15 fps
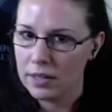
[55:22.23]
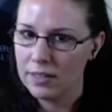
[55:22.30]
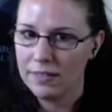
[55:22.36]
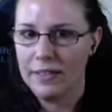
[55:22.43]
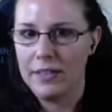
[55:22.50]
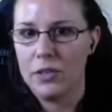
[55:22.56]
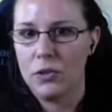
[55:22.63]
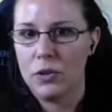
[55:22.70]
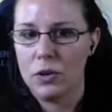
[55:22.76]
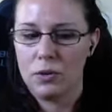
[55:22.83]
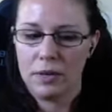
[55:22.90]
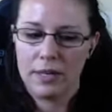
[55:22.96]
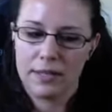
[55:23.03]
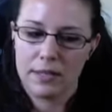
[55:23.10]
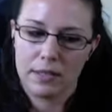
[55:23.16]
Like you don't
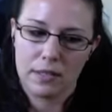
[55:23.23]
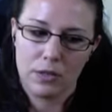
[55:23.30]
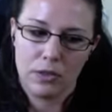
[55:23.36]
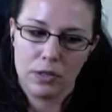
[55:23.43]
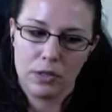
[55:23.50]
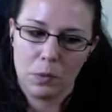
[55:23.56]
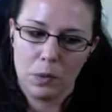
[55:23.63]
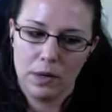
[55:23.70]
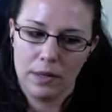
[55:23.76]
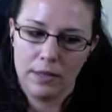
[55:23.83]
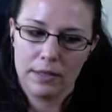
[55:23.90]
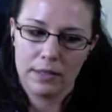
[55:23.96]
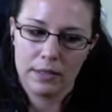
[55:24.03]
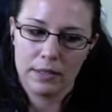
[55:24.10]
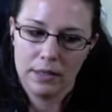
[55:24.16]
necessarily
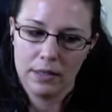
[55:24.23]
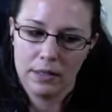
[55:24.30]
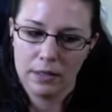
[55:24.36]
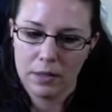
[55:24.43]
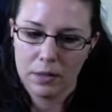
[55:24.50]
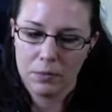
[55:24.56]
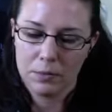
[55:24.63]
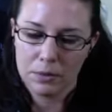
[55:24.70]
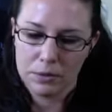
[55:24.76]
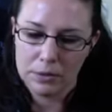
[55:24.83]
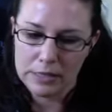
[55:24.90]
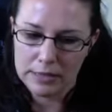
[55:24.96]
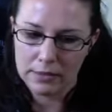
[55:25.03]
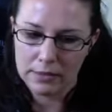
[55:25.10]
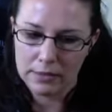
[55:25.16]
want
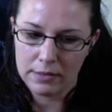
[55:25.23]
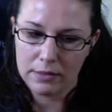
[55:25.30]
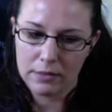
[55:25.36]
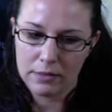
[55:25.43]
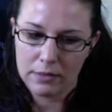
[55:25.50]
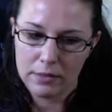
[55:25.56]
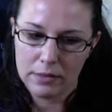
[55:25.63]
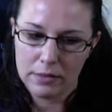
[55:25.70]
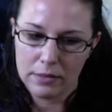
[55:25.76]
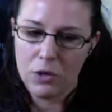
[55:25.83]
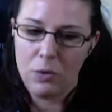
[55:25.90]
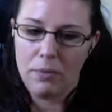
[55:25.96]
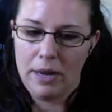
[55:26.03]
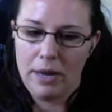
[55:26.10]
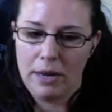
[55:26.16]
completely
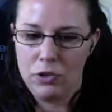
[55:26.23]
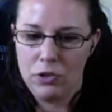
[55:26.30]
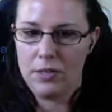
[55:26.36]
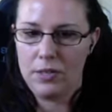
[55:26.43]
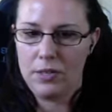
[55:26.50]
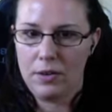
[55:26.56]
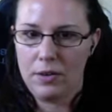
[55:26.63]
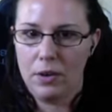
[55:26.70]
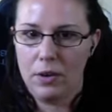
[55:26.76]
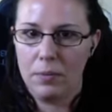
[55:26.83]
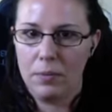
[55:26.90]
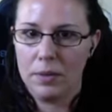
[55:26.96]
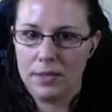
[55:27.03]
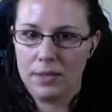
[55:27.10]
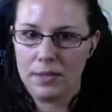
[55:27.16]
no boundaries at all,
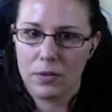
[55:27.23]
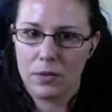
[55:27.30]
because